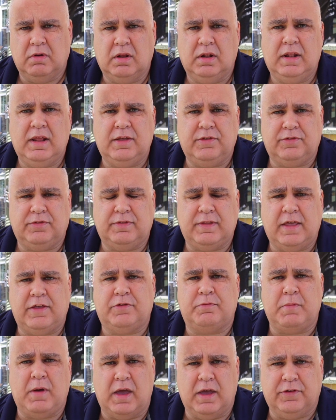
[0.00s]

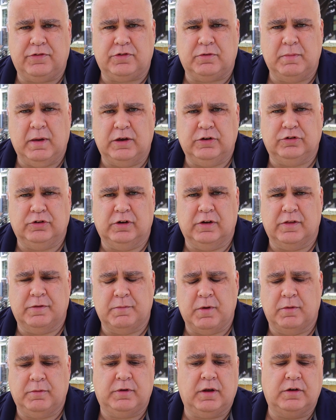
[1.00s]
That's my estimation at the
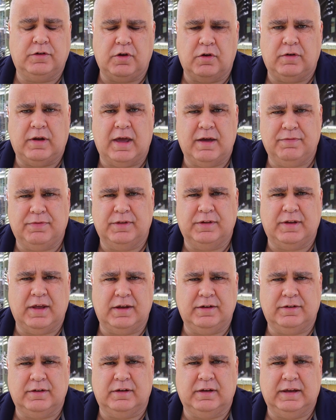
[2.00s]
moment. I don't have the
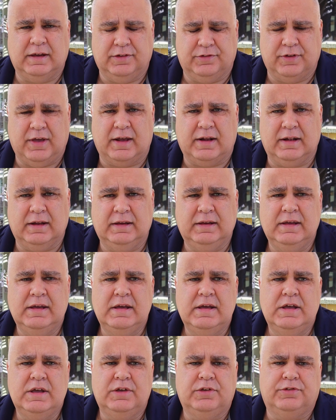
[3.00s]
data exactly,
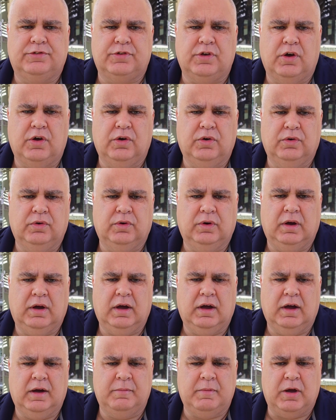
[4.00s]
so
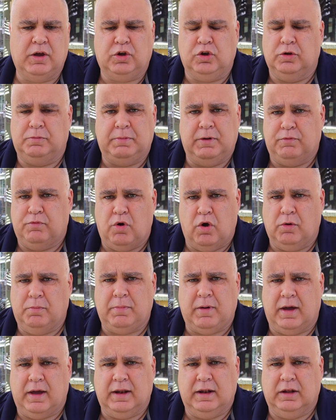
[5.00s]
I could be
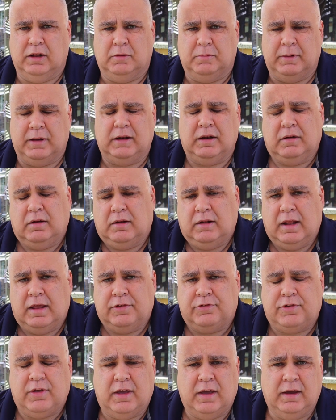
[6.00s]
wrong by a little bit.
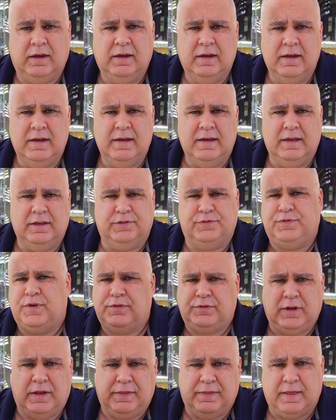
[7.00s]
Let's say it's
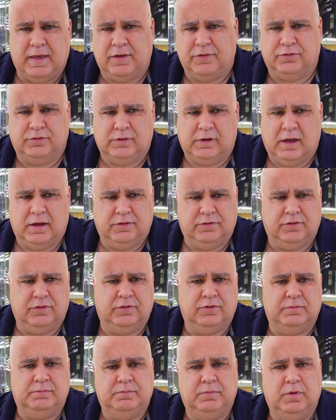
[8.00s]
15,000
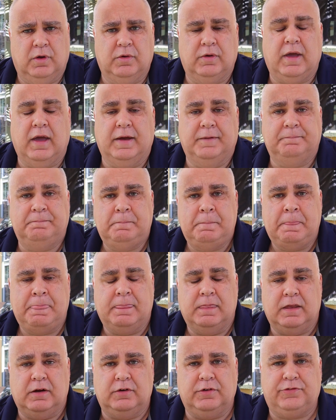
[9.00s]
cases. Okay,
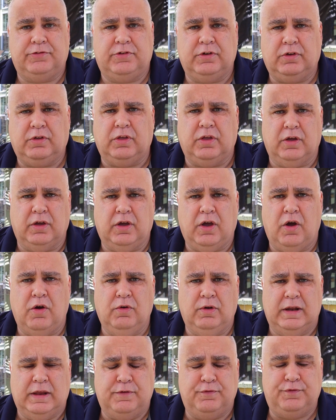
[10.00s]
there are still
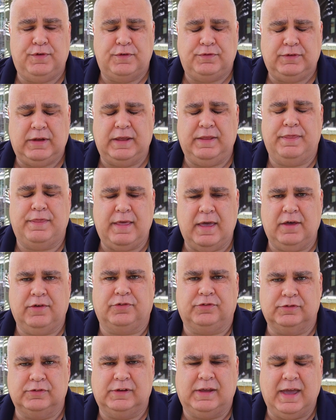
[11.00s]
only
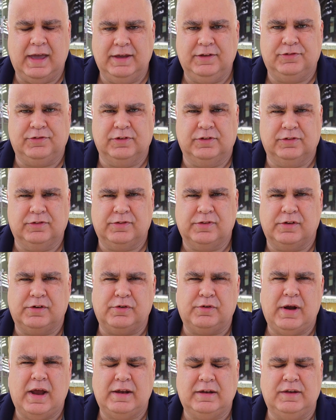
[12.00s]
15,000 cases
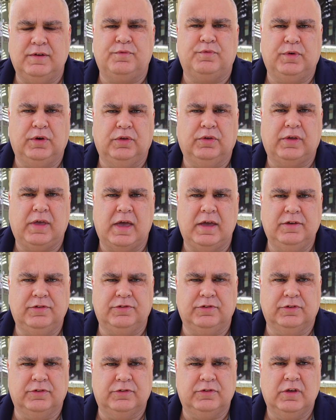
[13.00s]
that are active real
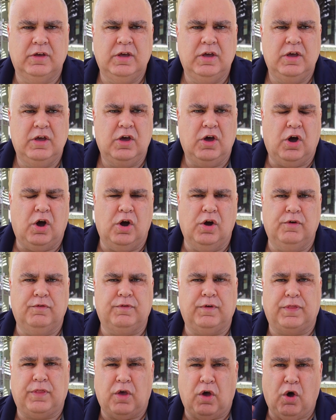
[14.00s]
cases
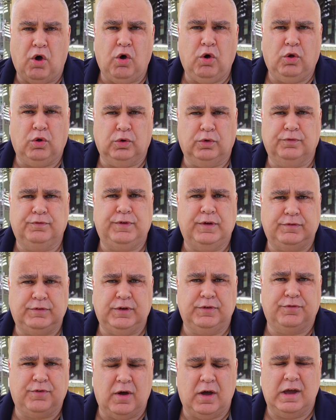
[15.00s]
over the whole
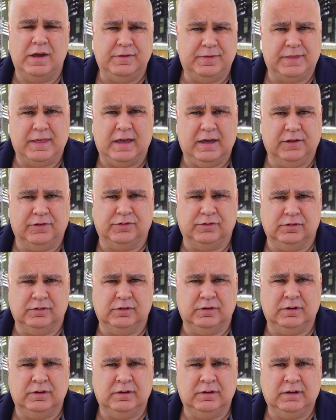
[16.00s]

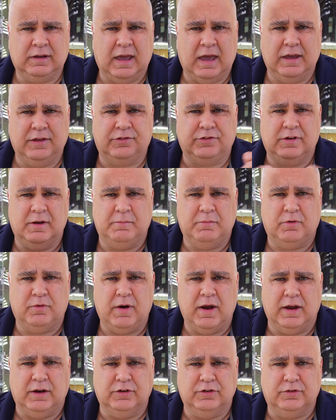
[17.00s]
55,000 case number
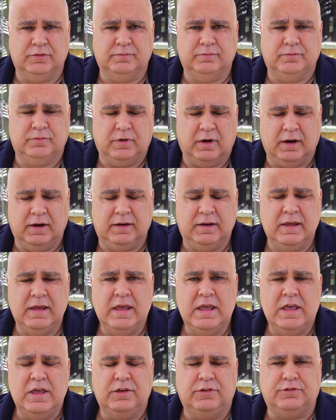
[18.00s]
range, right?
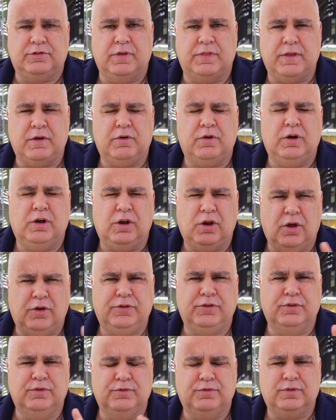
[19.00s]
So there are a
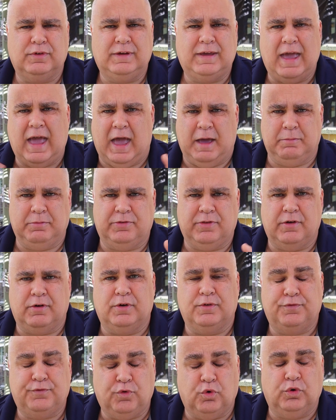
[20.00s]
lot of gaps. There
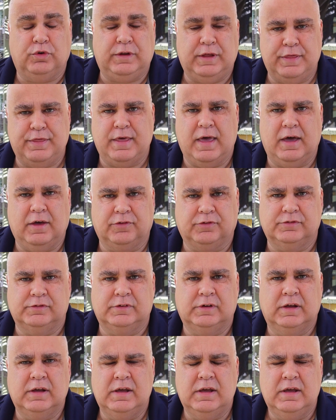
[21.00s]
are
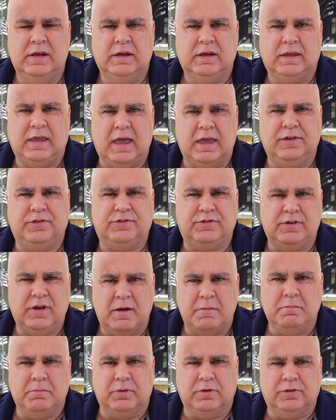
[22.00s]
40,000 case
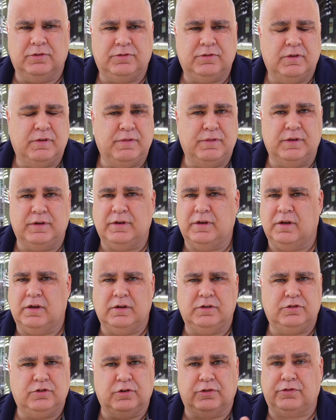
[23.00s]
numbers that
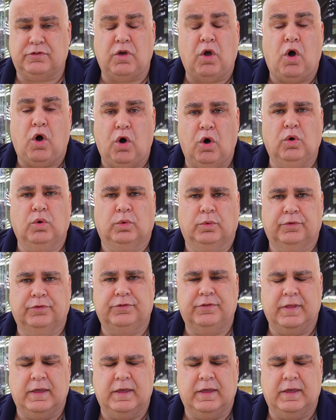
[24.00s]
are just holes.